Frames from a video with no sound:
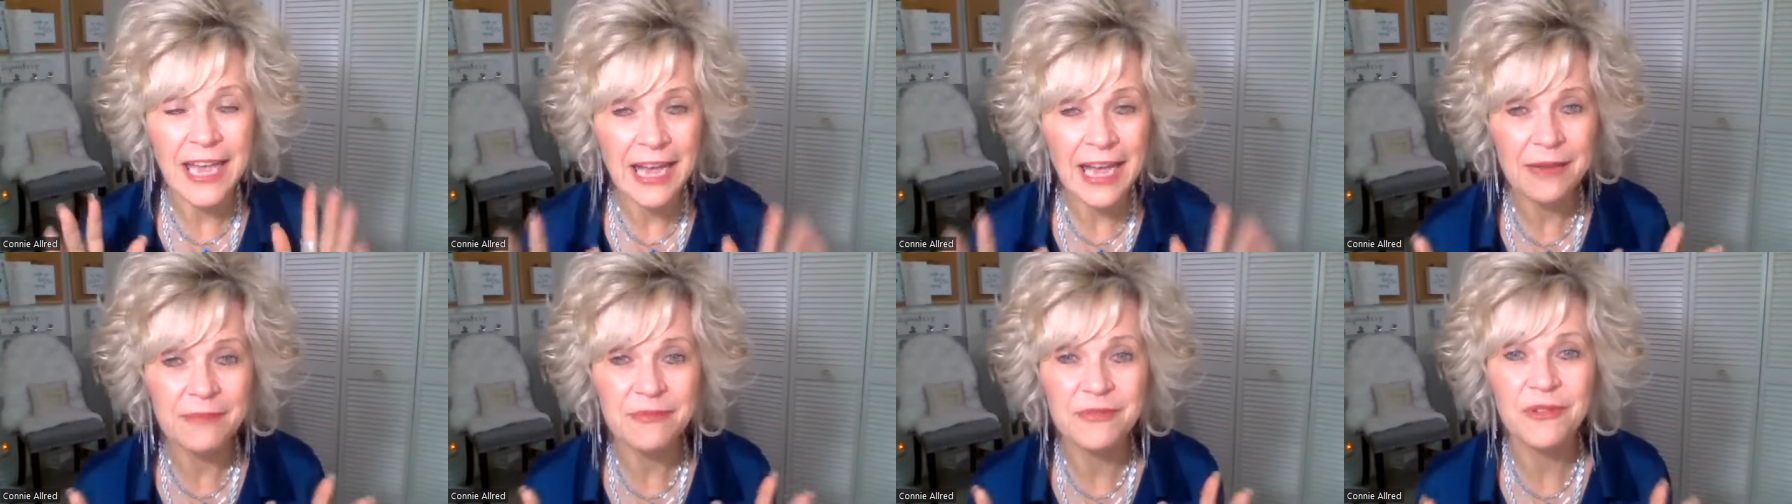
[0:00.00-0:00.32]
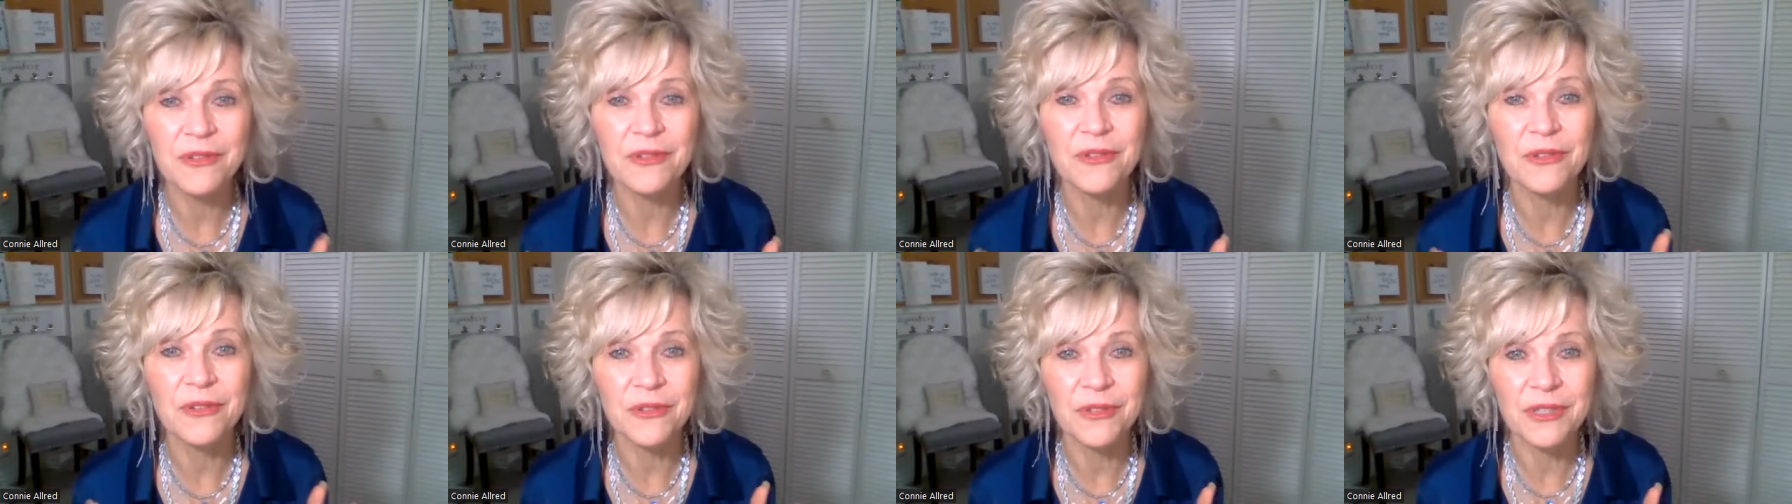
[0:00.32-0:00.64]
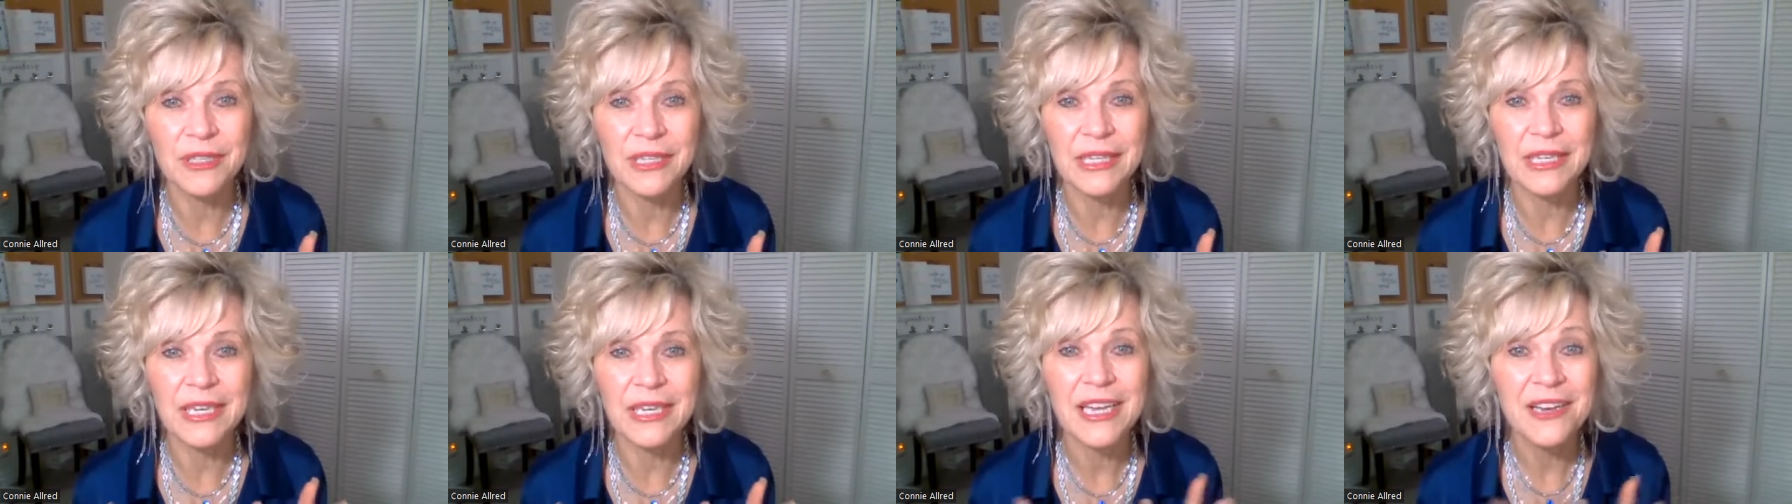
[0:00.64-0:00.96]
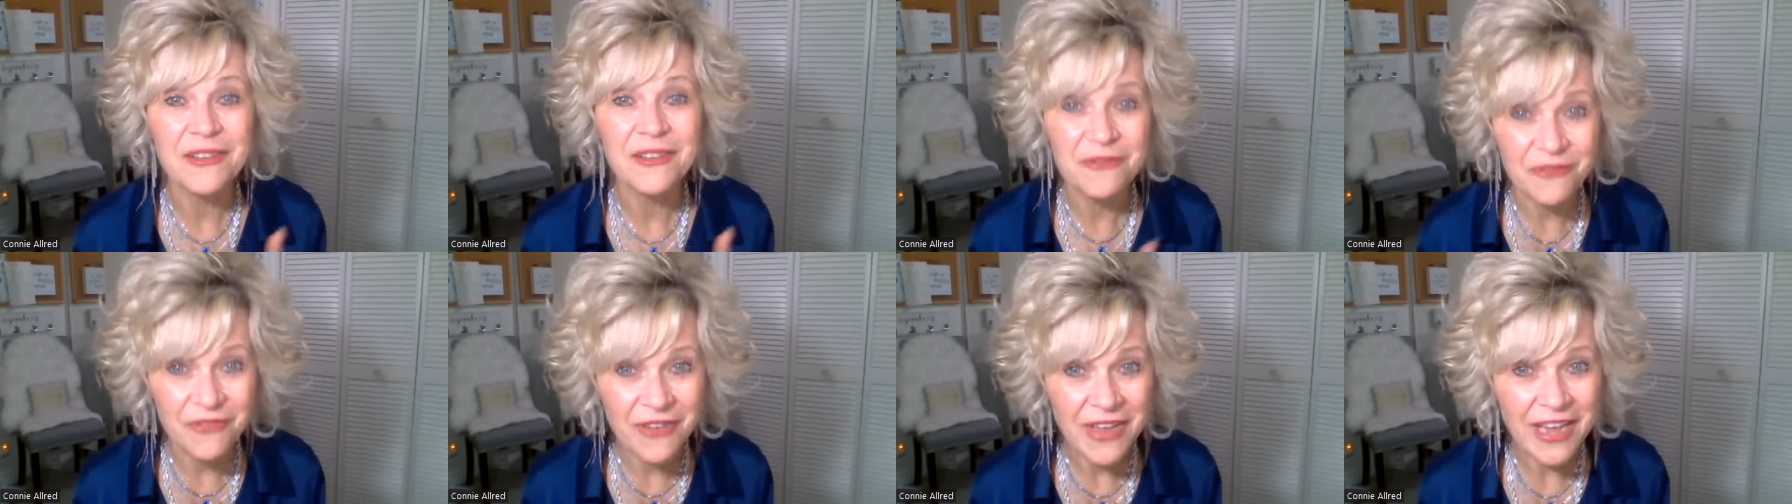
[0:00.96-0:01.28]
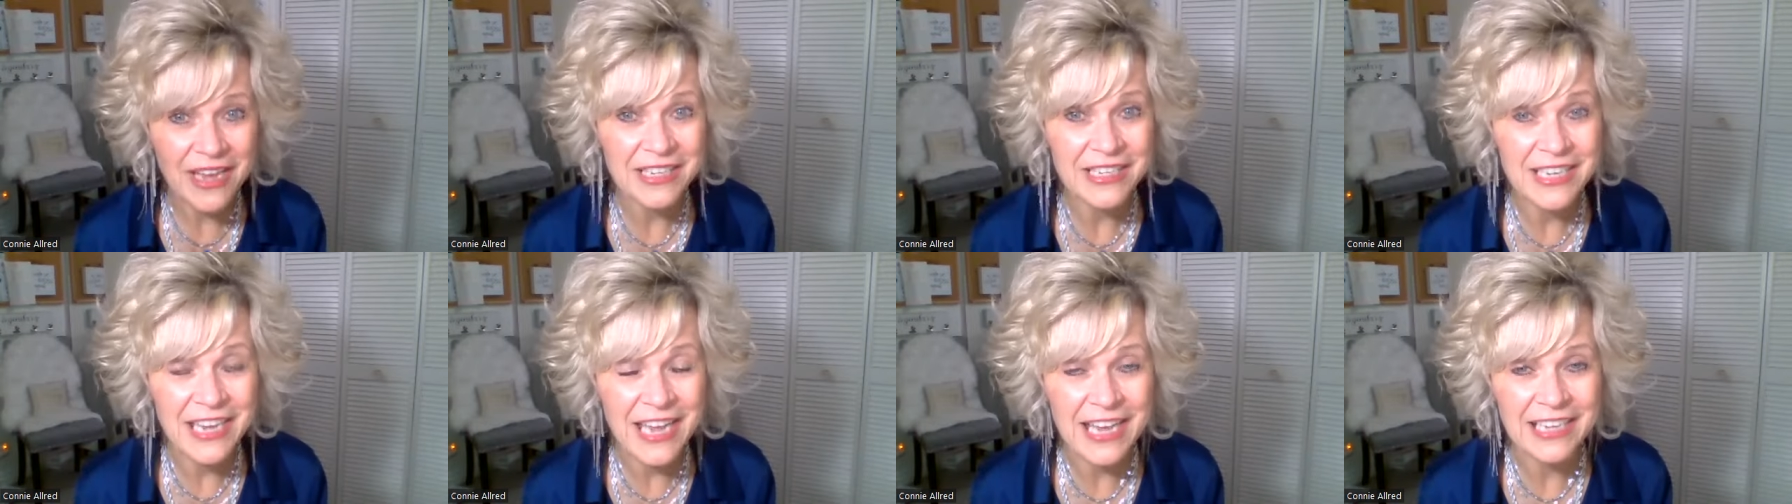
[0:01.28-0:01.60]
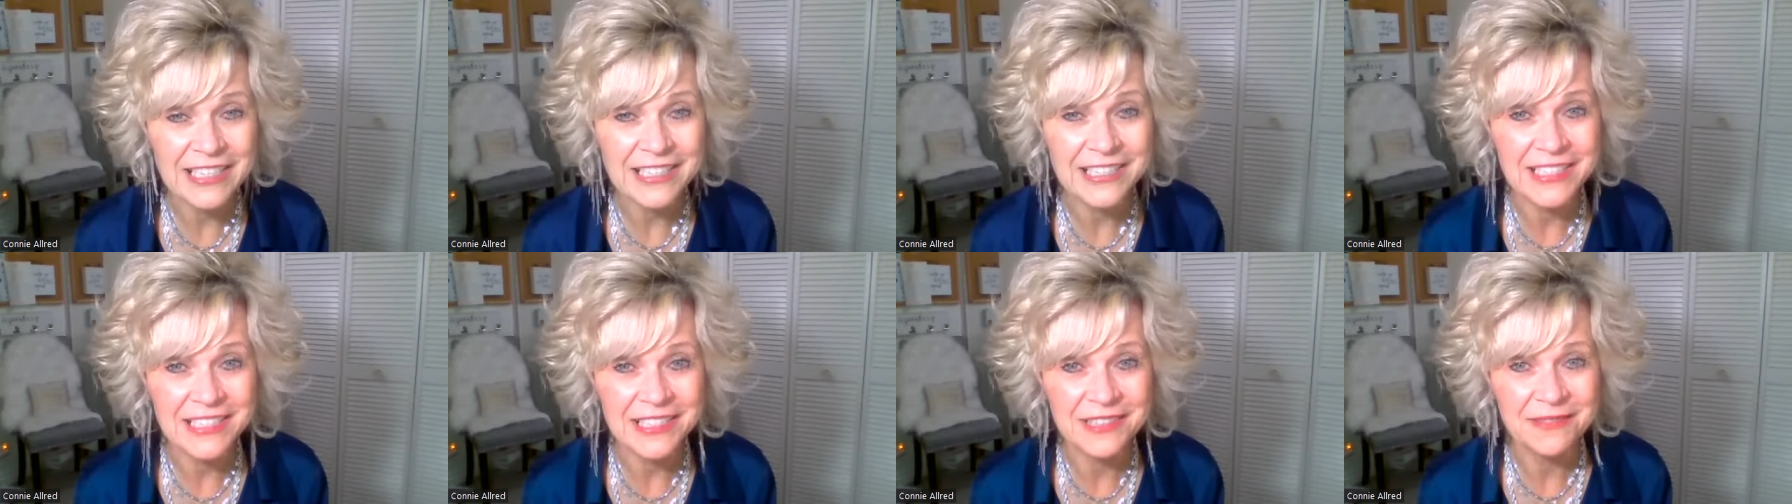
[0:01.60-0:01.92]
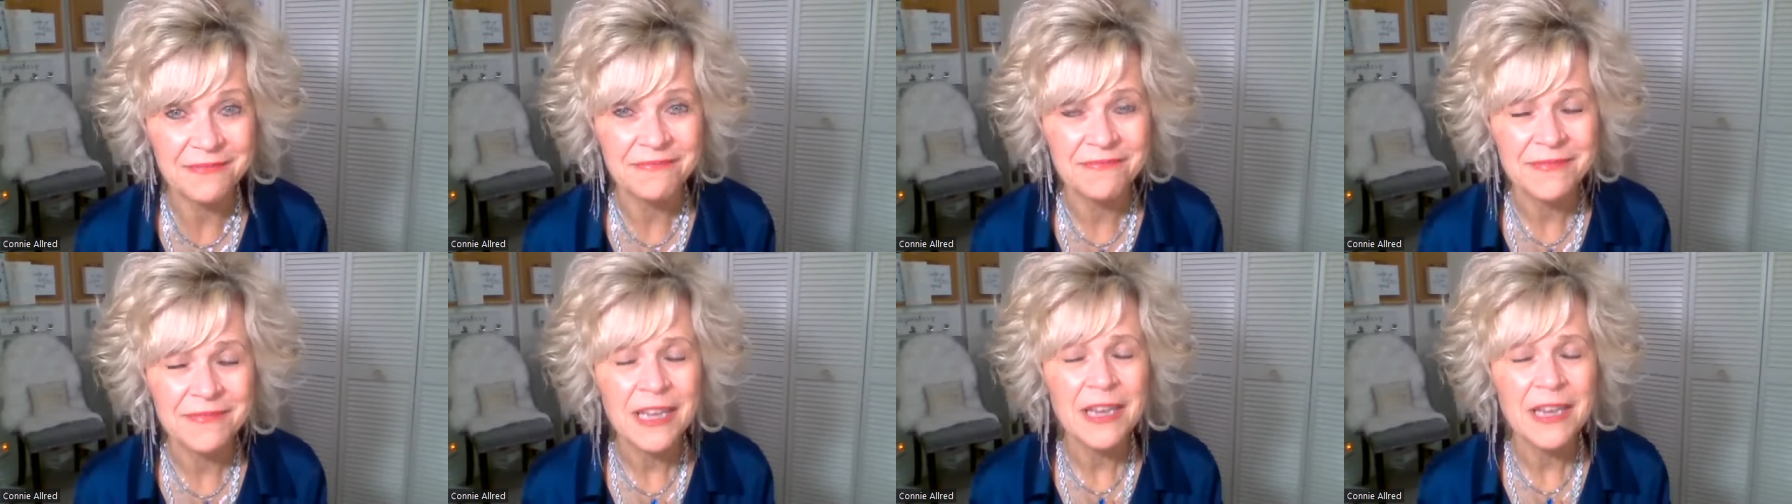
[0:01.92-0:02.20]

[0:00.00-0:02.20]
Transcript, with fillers: absolutely fantastic.